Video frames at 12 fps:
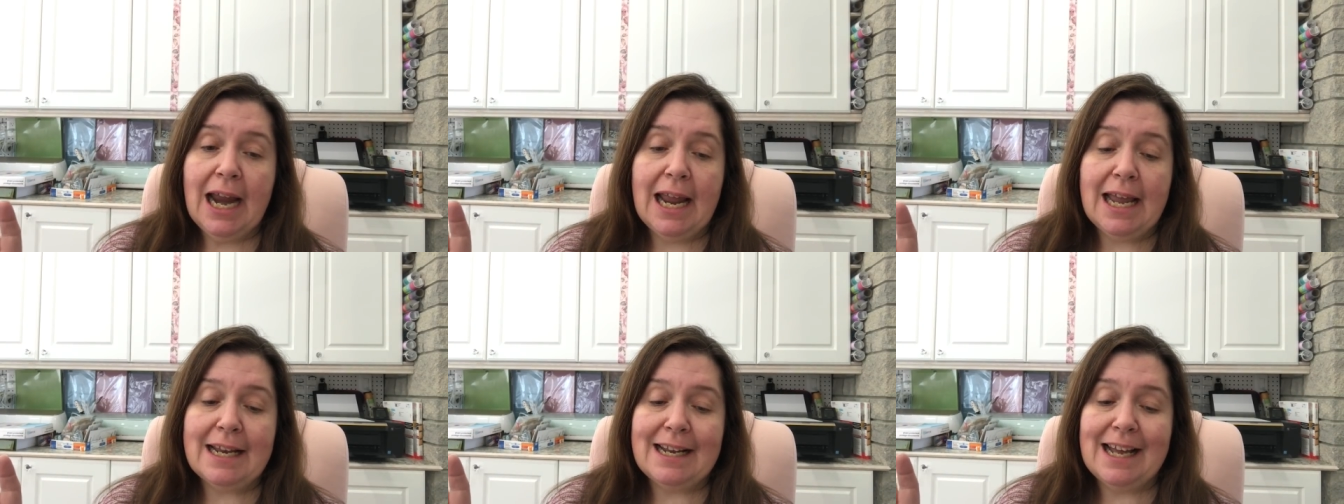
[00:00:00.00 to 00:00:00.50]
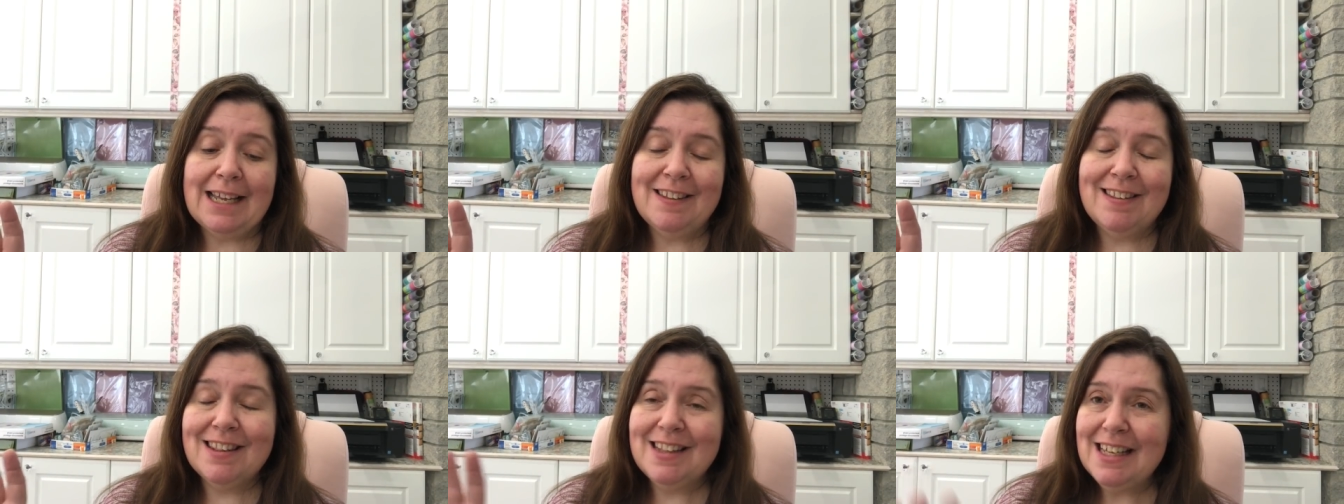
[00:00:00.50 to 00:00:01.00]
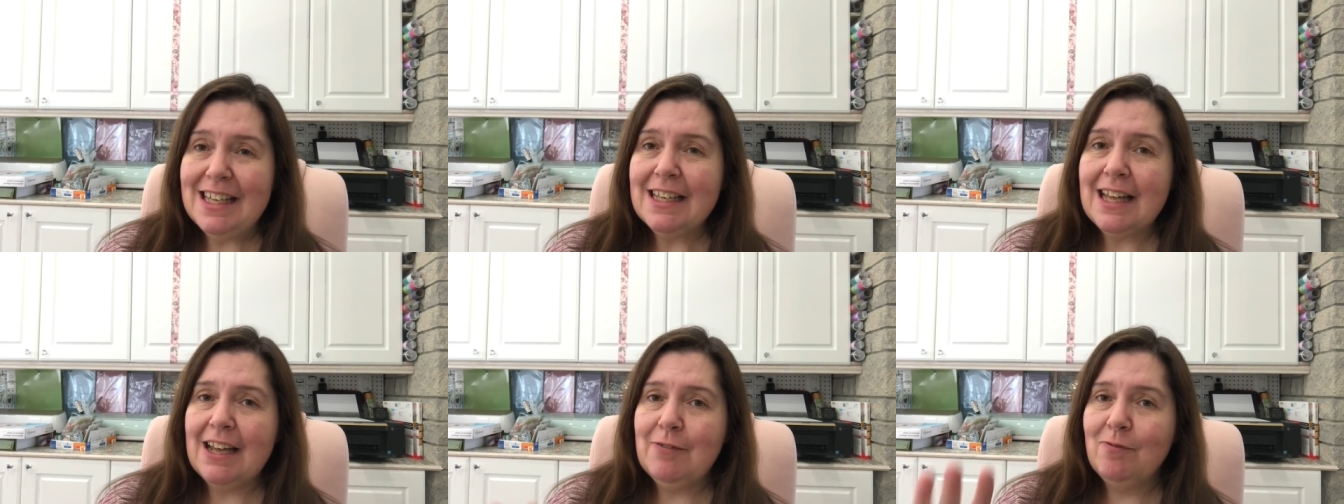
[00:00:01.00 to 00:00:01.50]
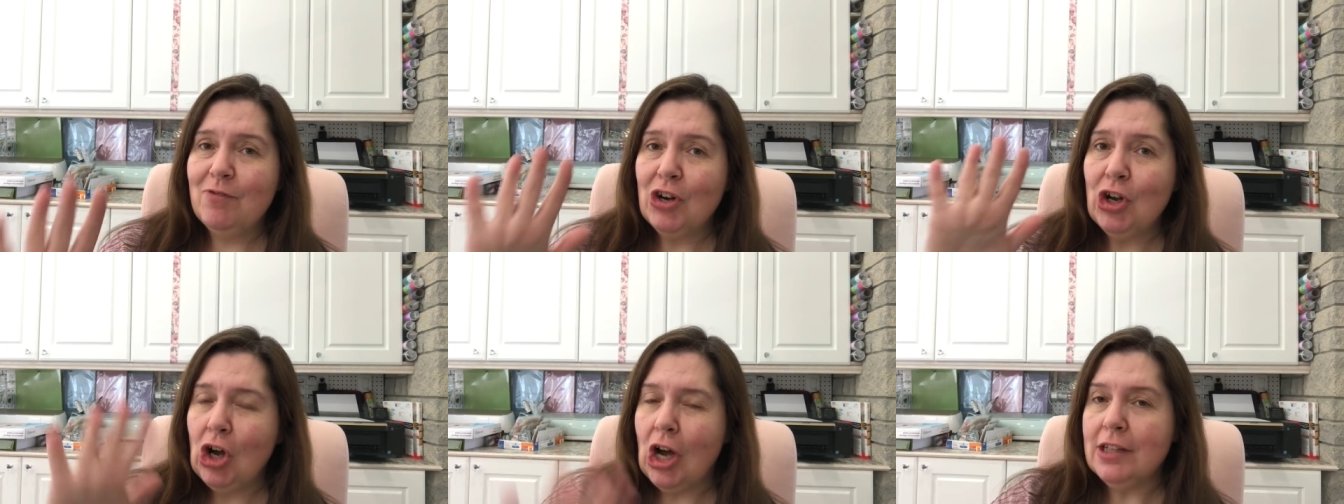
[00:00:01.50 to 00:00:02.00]
and I think I
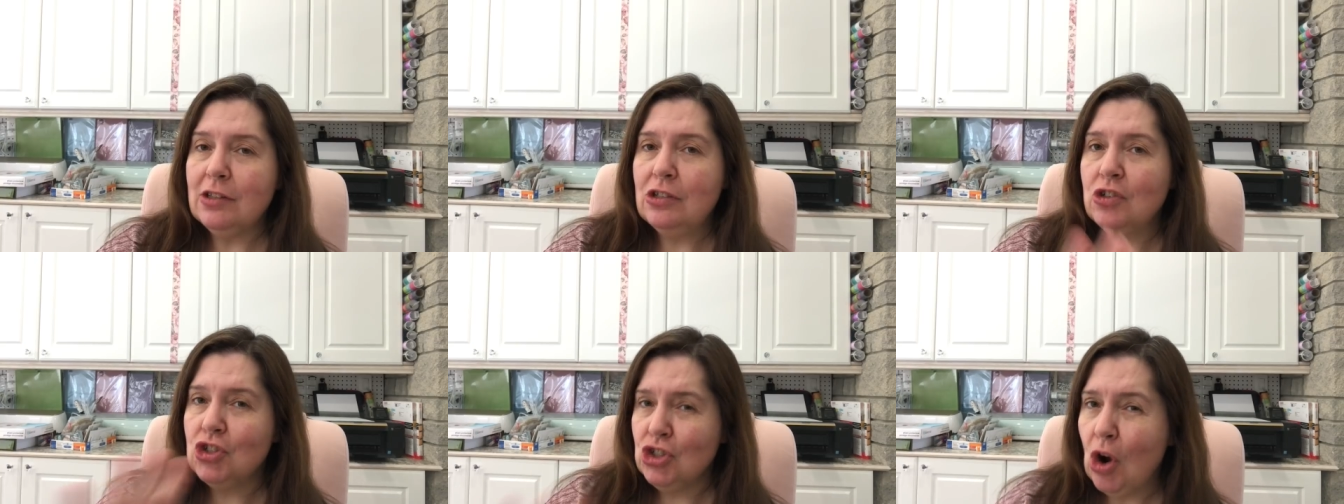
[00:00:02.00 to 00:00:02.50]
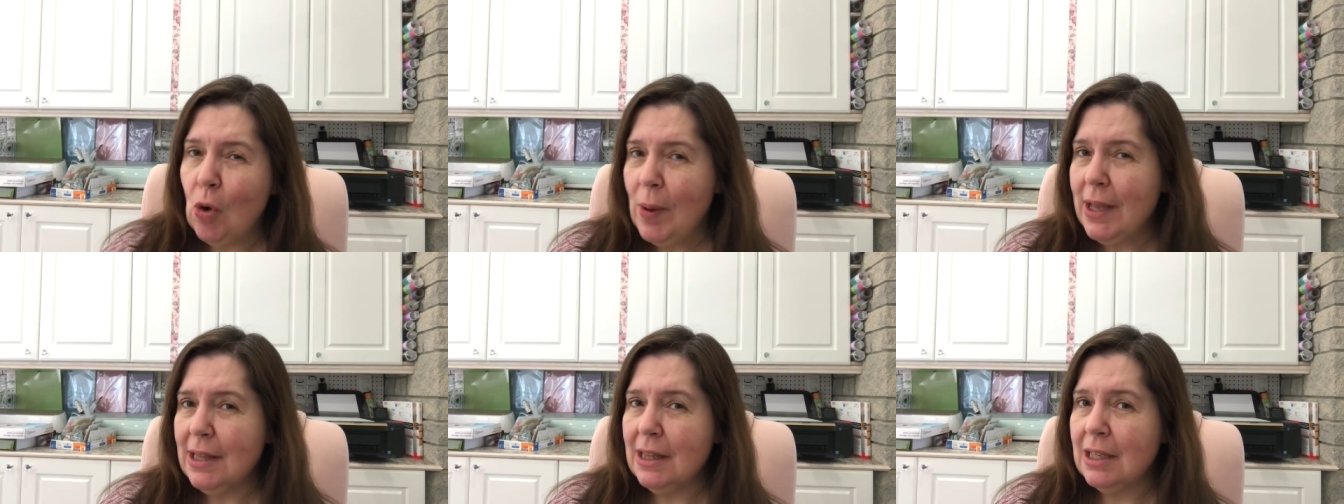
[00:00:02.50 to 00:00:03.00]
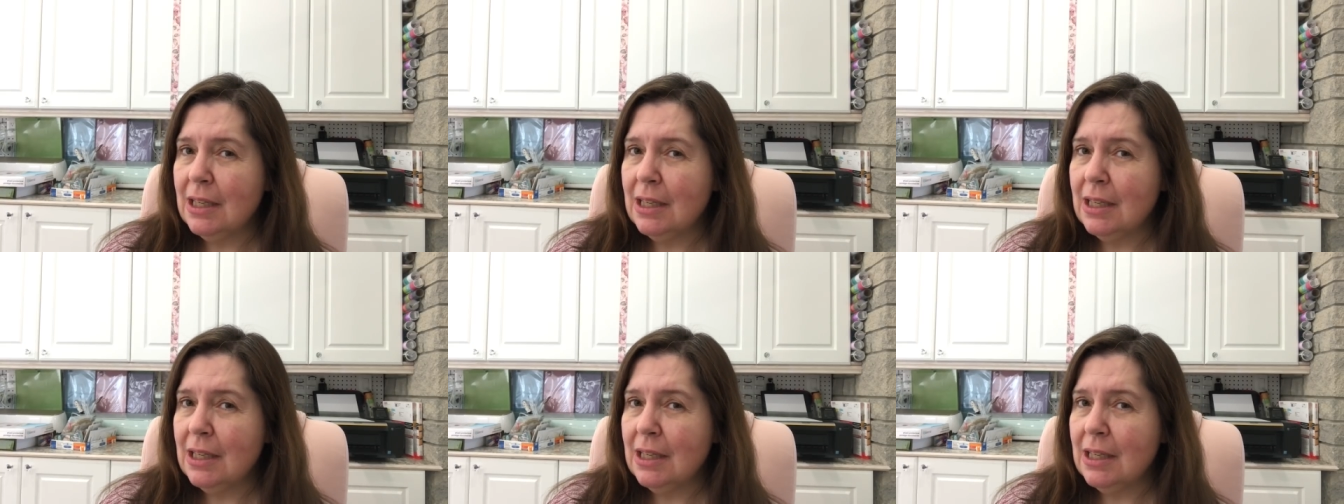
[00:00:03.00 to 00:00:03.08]
forgot to show it.